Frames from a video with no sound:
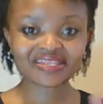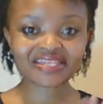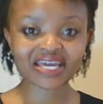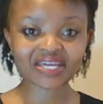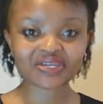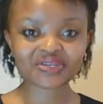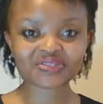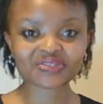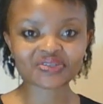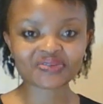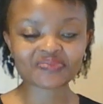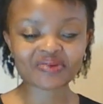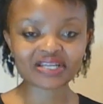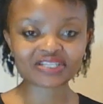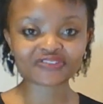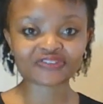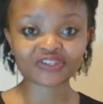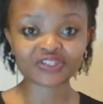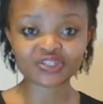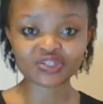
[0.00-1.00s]
Thank you so
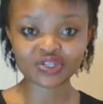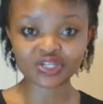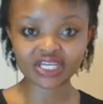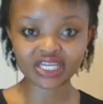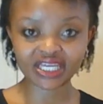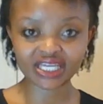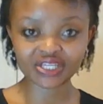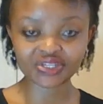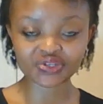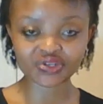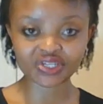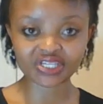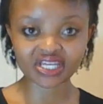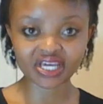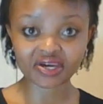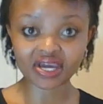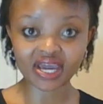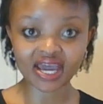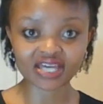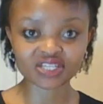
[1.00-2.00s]
much for tuning in
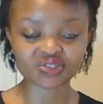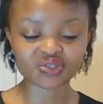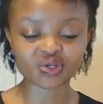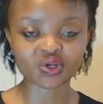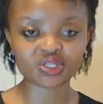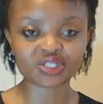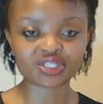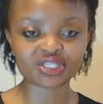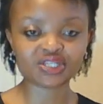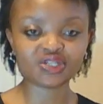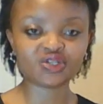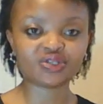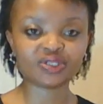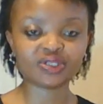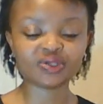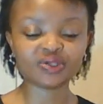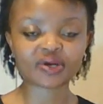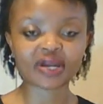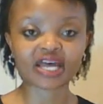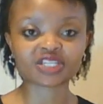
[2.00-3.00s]
today as we continue to
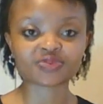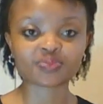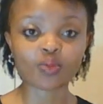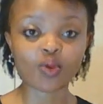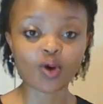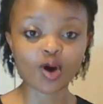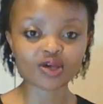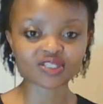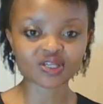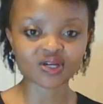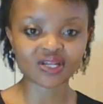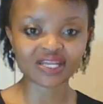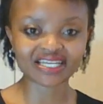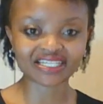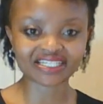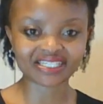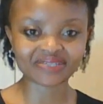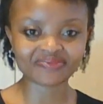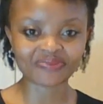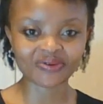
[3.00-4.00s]
look at more
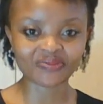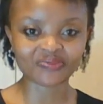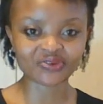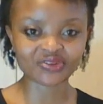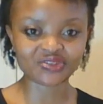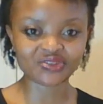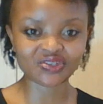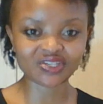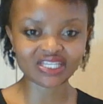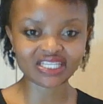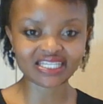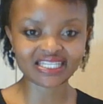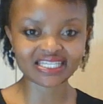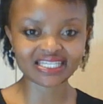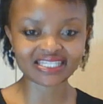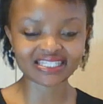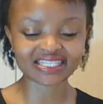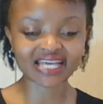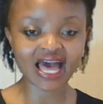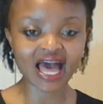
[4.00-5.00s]
scholarship
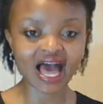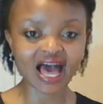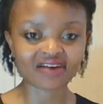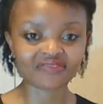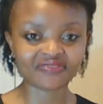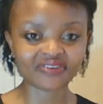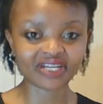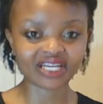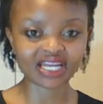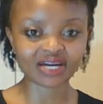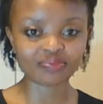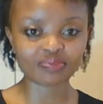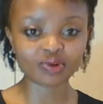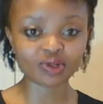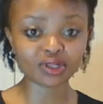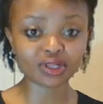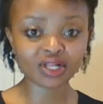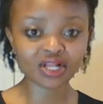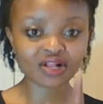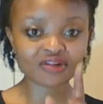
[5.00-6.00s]
opportunities
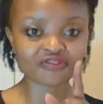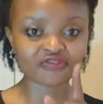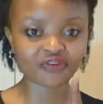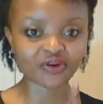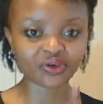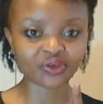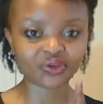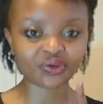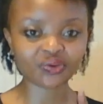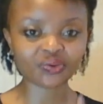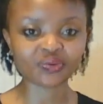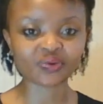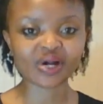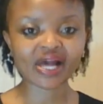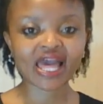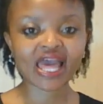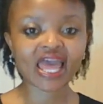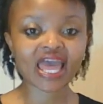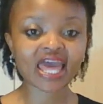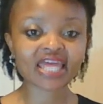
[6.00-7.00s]
available for you.
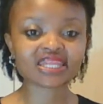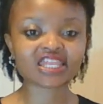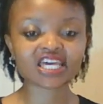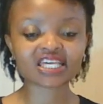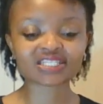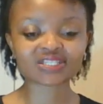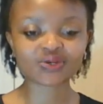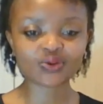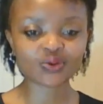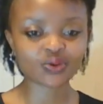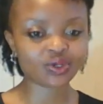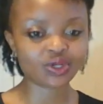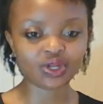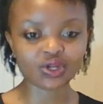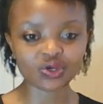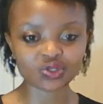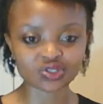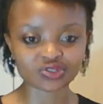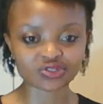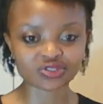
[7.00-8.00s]
And there's good
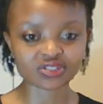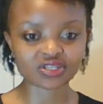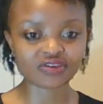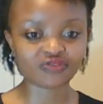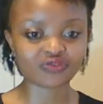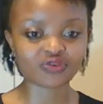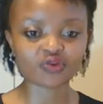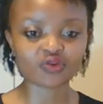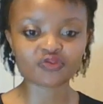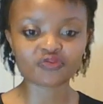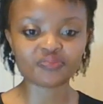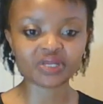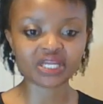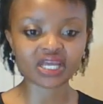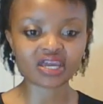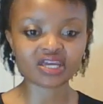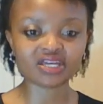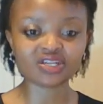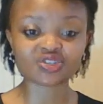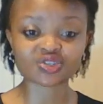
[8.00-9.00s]
news if you've
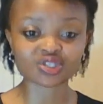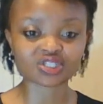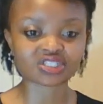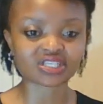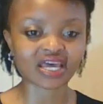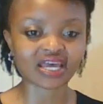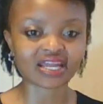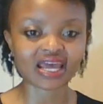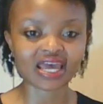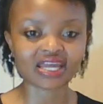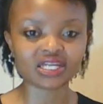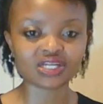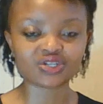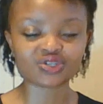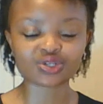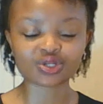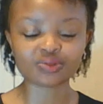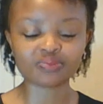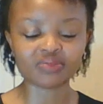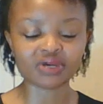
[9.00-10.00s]
been interested and
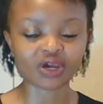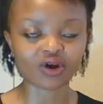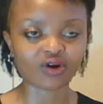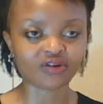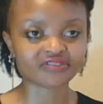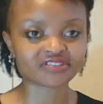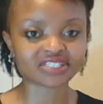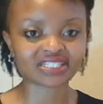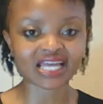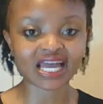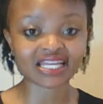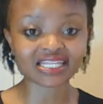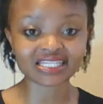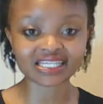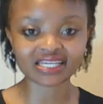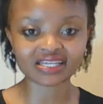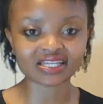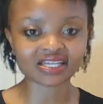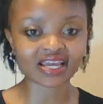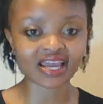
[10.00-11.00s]
dreaming of
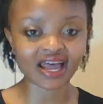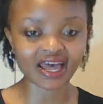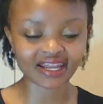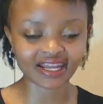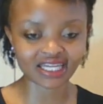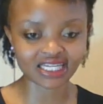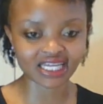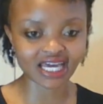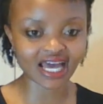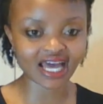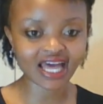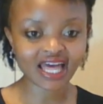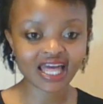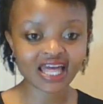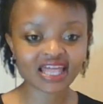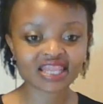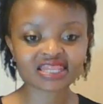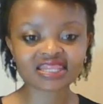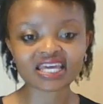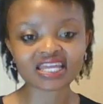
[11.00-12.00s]
studying in Canada,
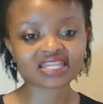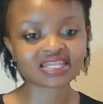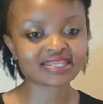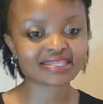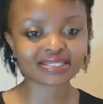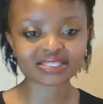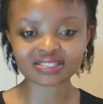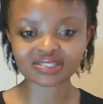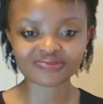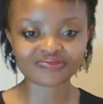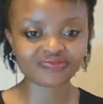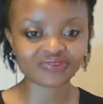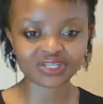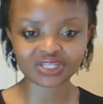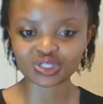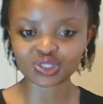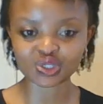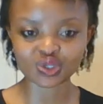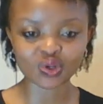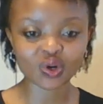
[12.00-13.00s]
then this
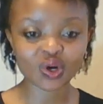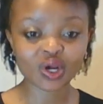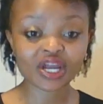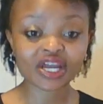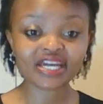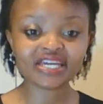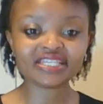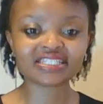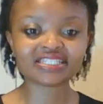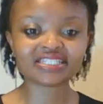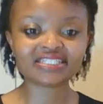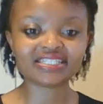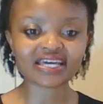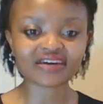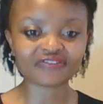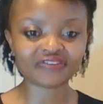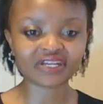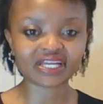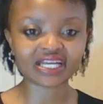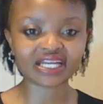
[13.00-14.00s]
video is
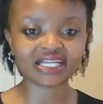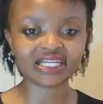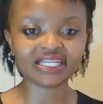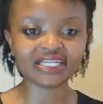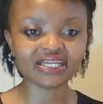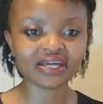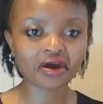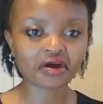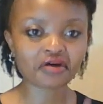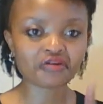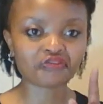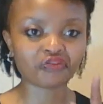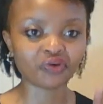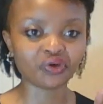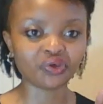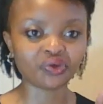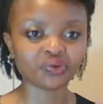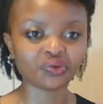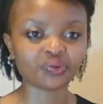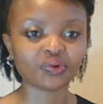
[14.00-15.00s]
definitely for
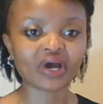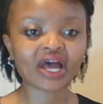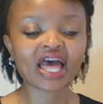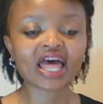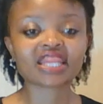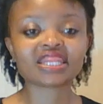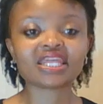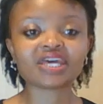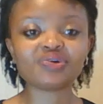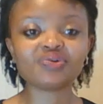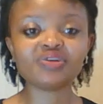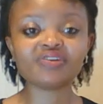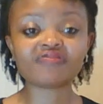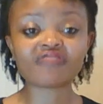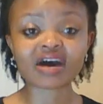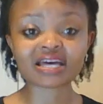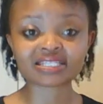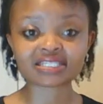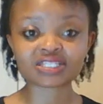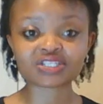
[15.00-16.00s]
you. The
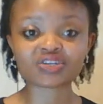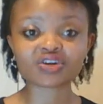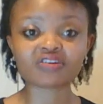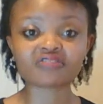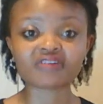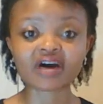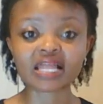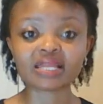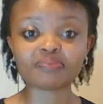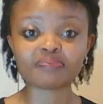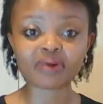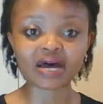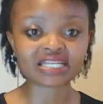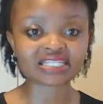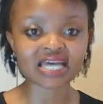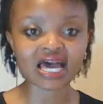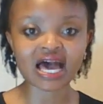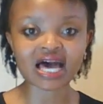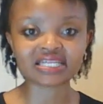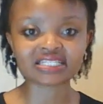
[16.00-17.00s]
University of
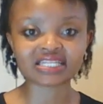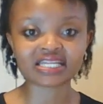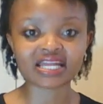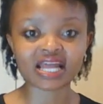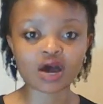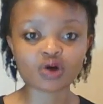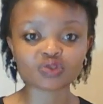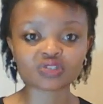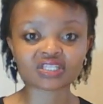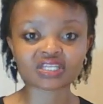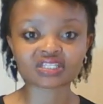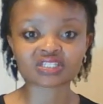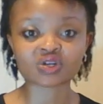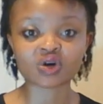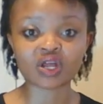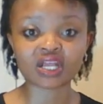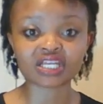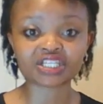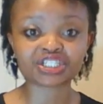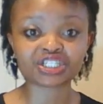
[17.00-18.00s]
Alberta has announced a
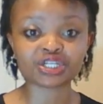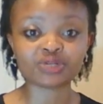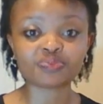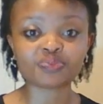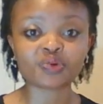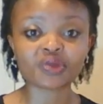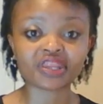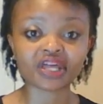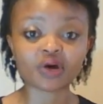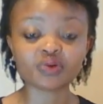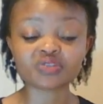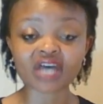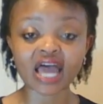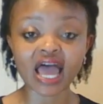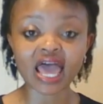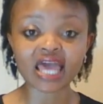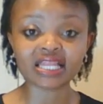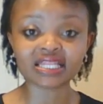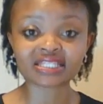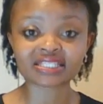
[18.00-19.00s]
scholarship without
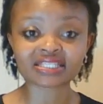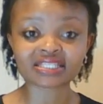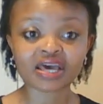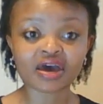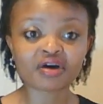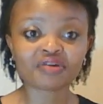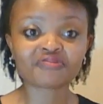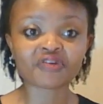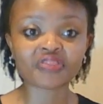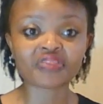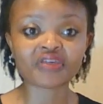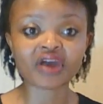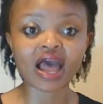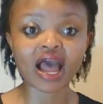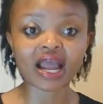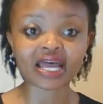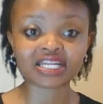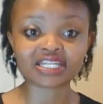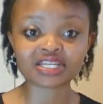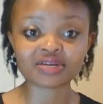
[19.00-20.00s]
IELTS for the
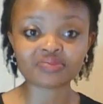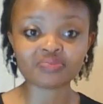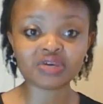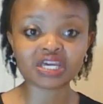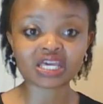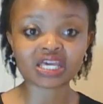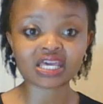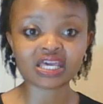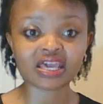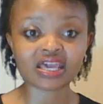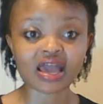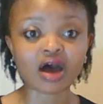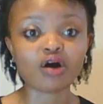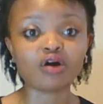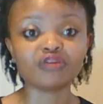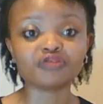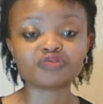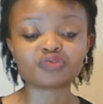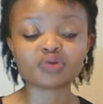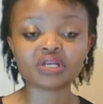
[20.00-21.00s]
academic year
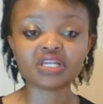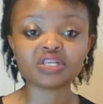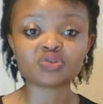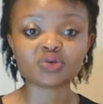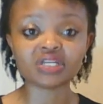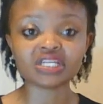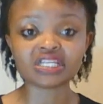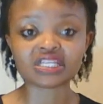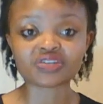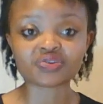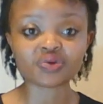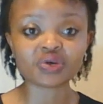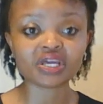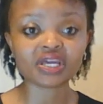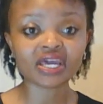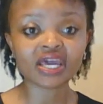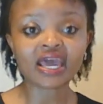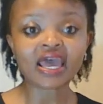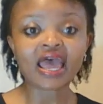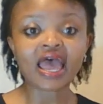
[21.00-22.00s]
of
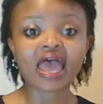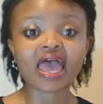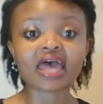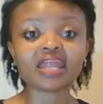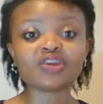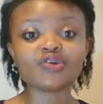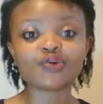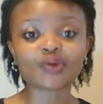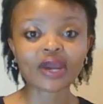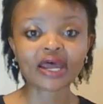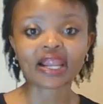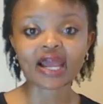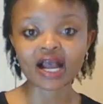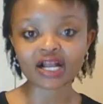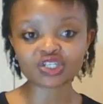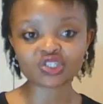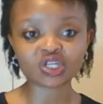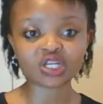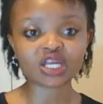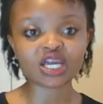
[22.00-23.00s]
2023, and you can
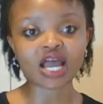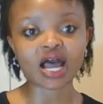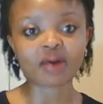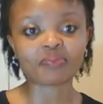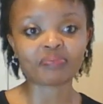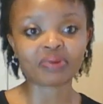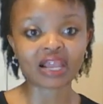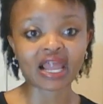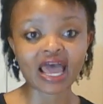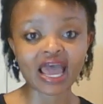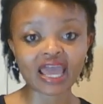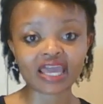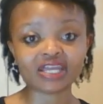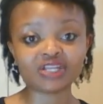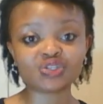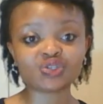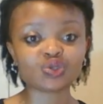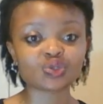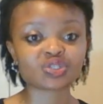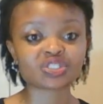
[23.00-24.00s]
actually
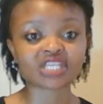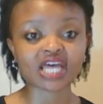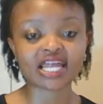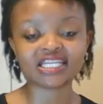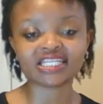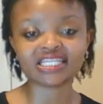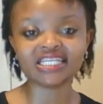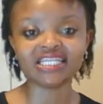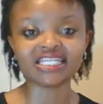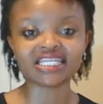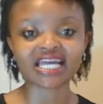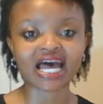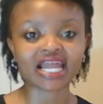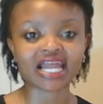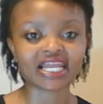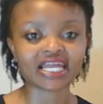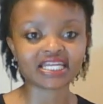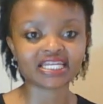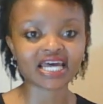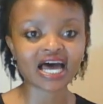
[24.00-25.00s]
apply to study in
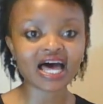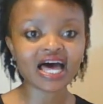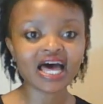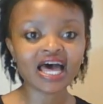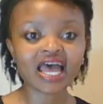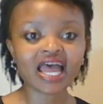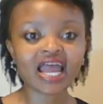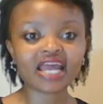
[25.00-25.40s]
Canada.